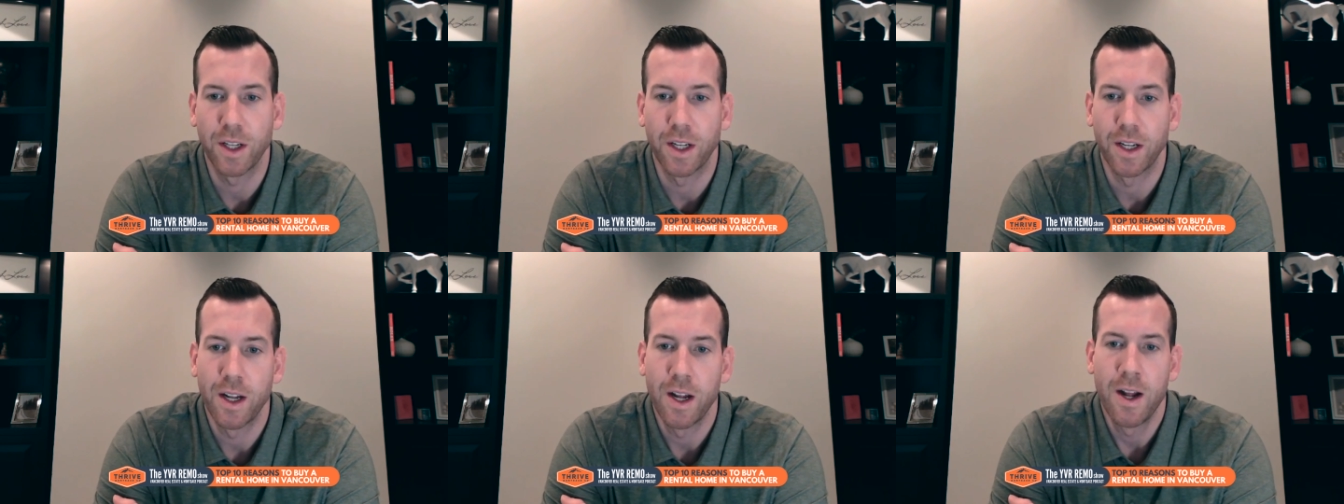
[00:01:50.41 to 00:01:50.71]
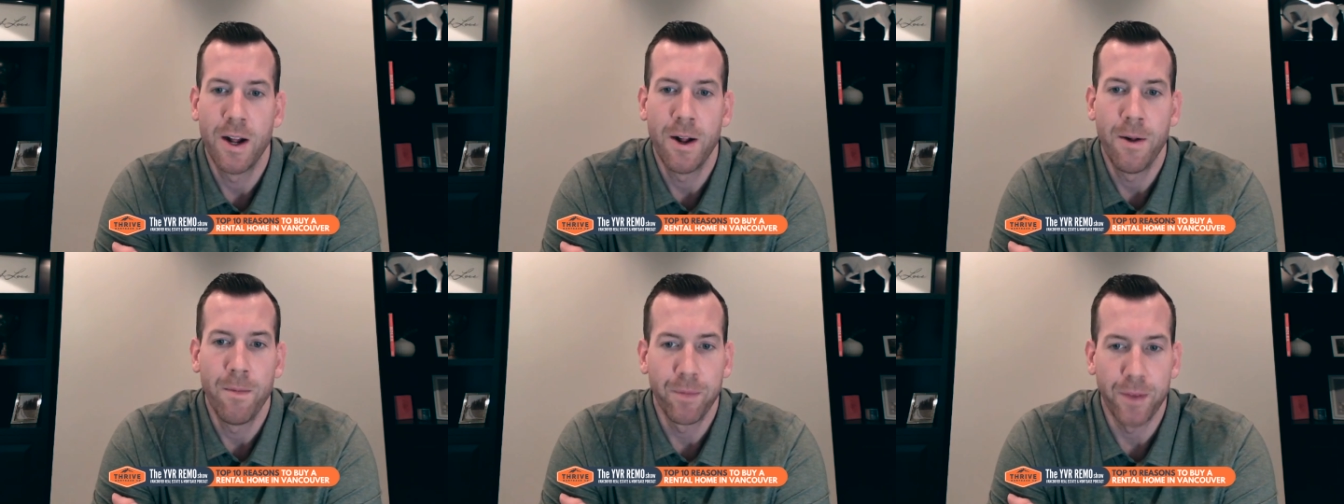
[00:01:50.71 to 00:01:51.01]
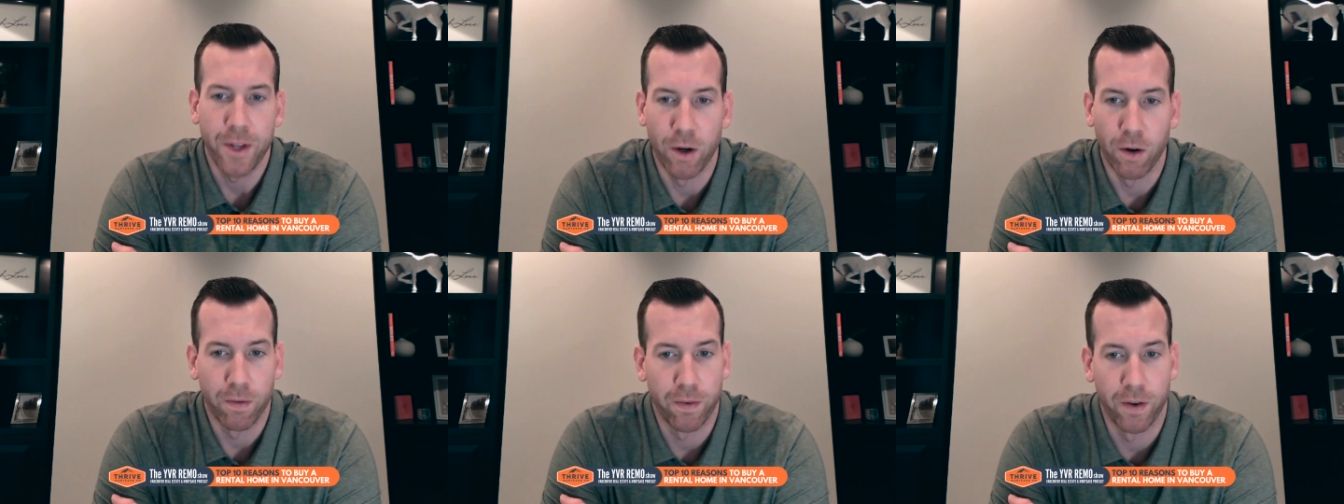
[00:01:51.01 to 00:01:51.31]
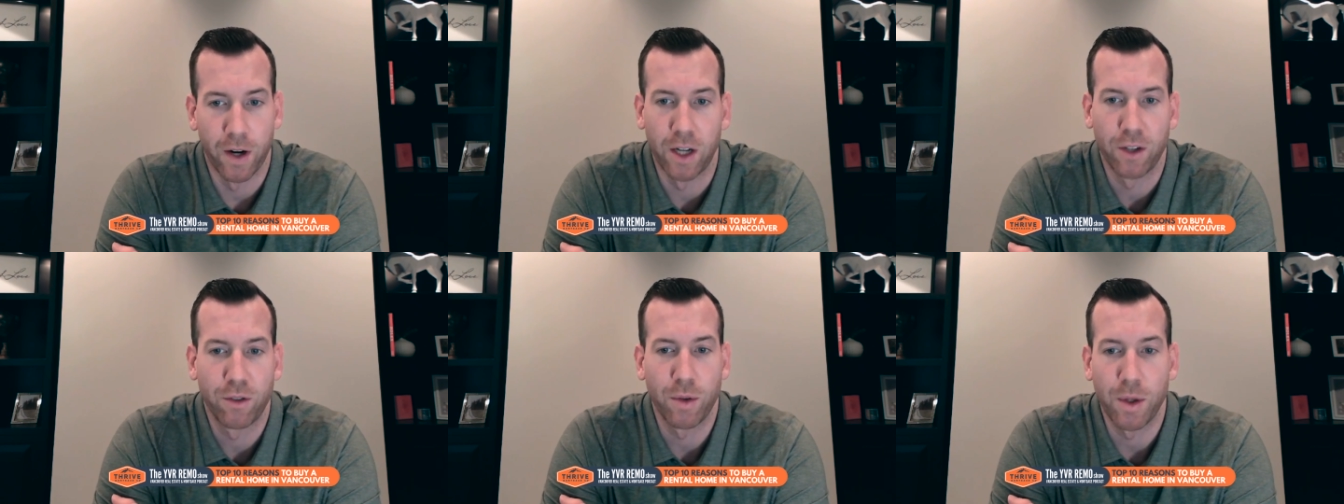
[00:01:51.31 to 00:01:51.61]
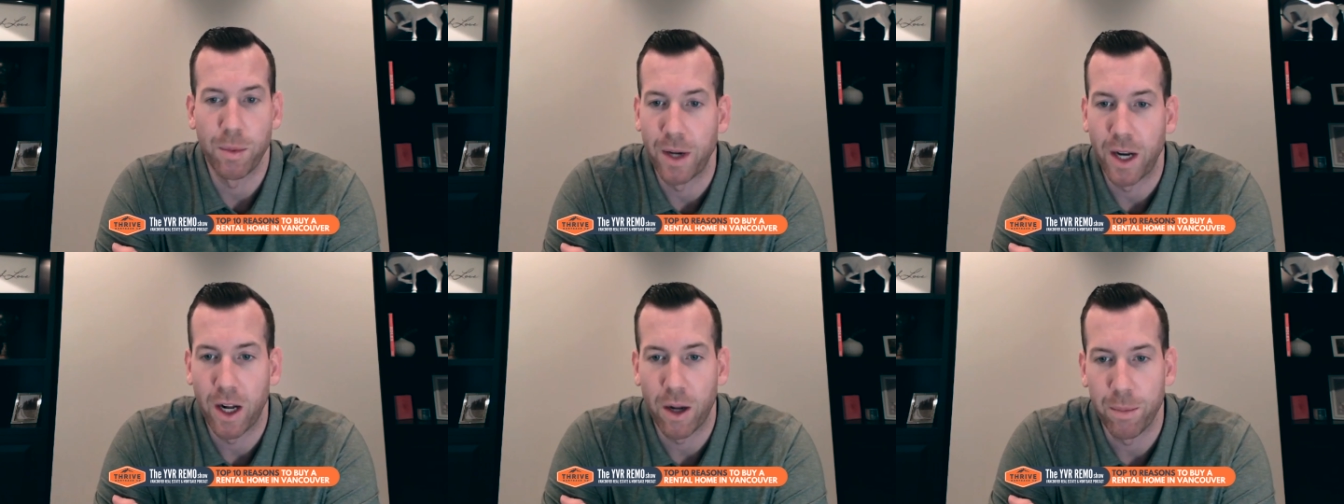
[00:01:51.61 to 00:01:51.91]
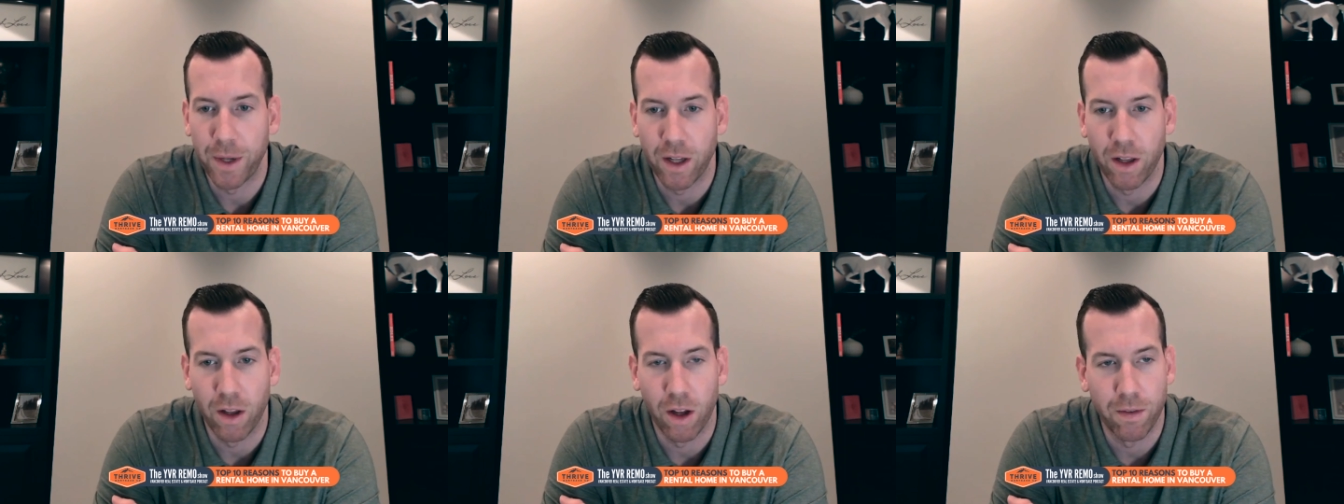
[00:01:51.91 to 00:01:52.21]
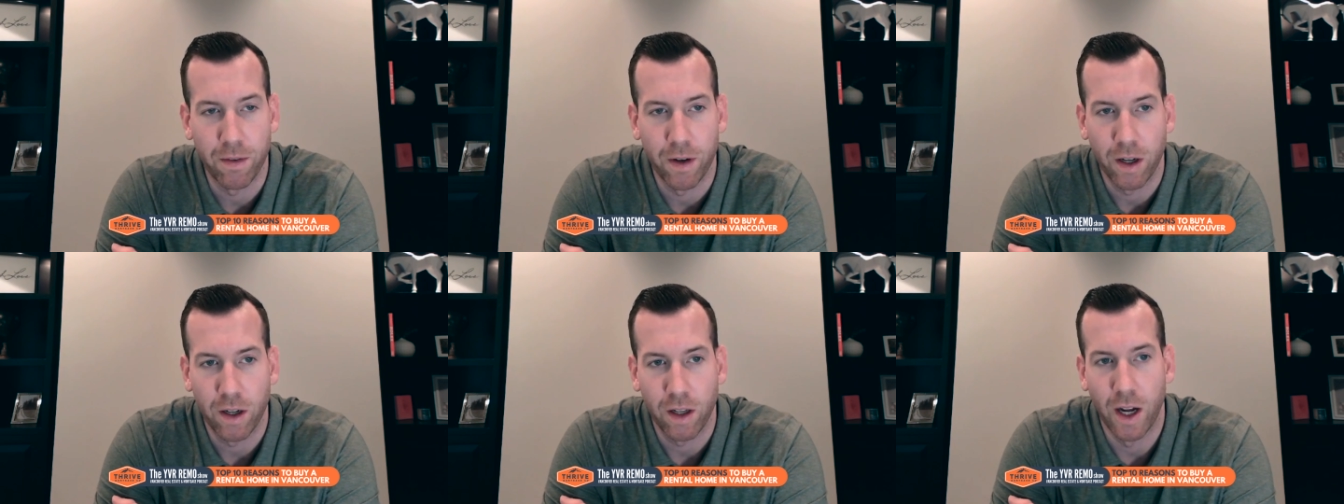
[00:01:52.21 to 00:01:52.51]
And for us, we've been helping a lot
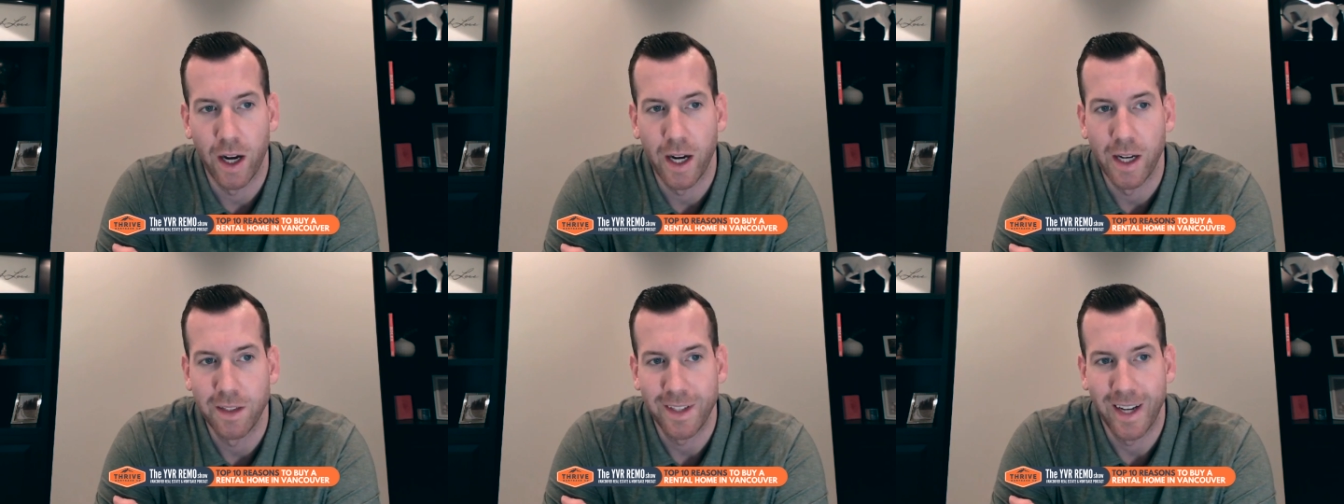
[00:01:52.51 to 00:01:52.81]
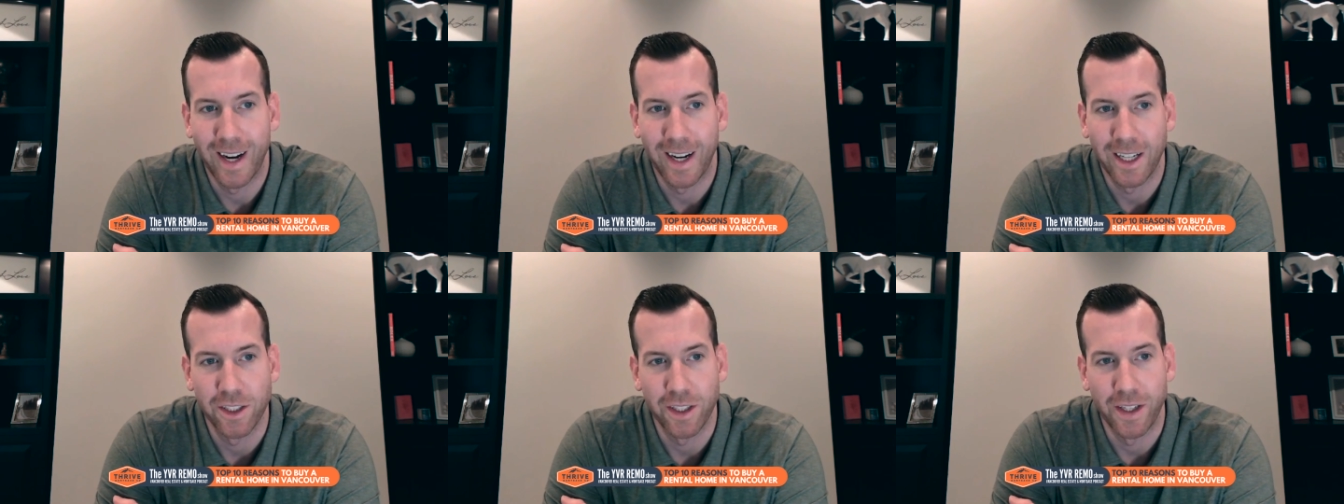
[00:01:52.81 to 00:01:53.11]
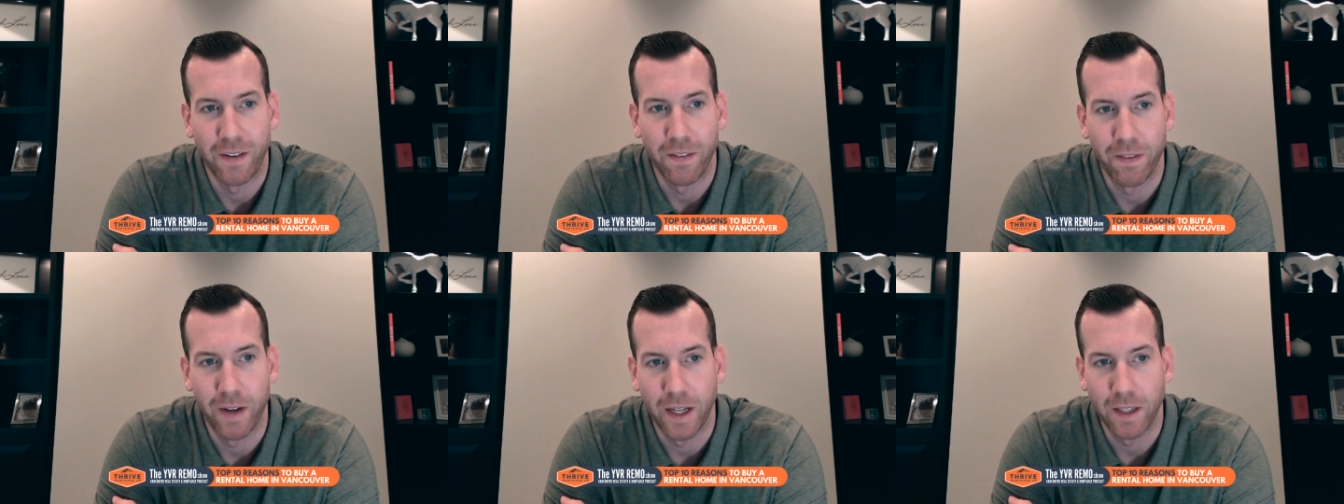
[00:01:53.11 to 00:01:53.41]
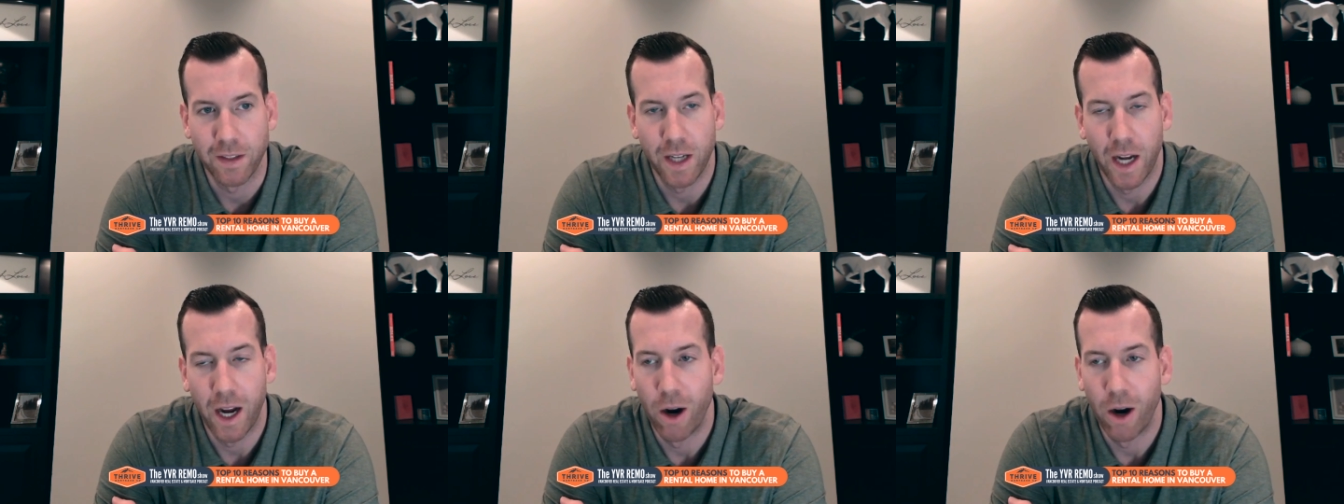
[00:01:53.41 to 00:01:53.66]
of our clients actually invest